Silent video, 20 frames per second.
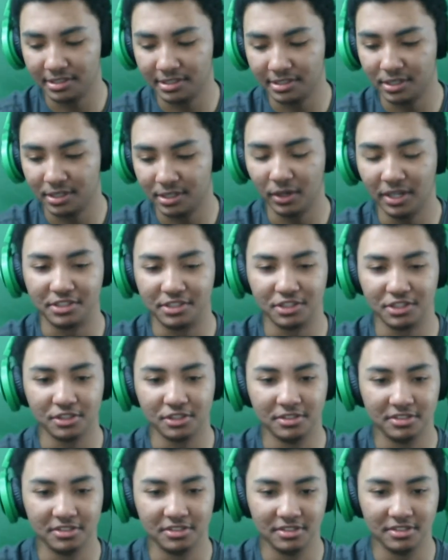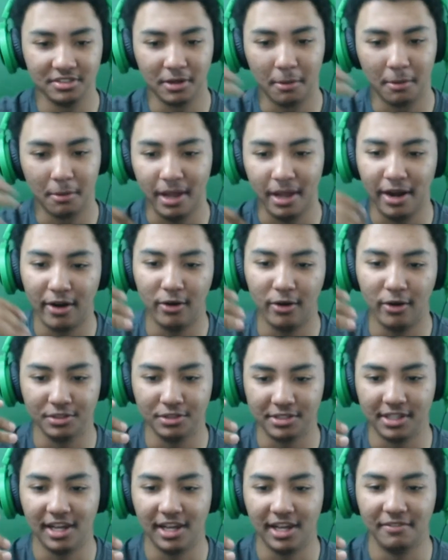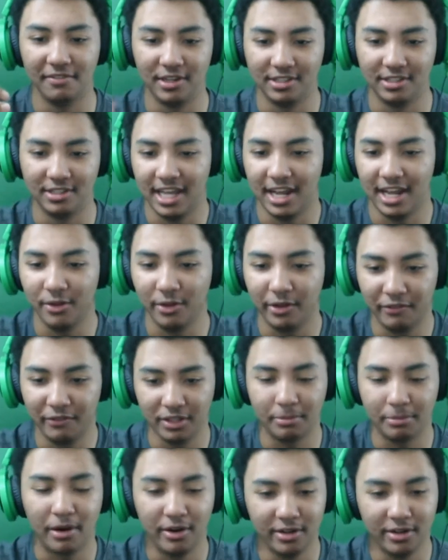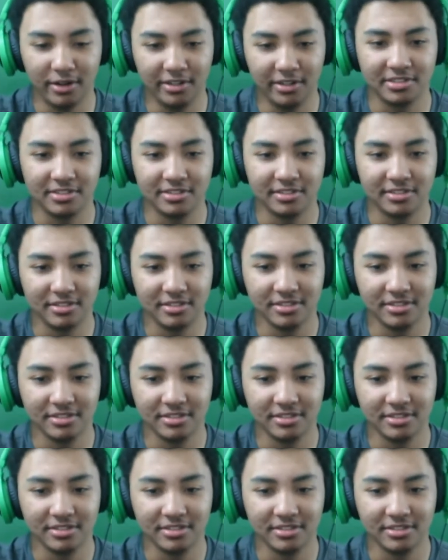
Twitch apparel stuff? Is that only for the partners?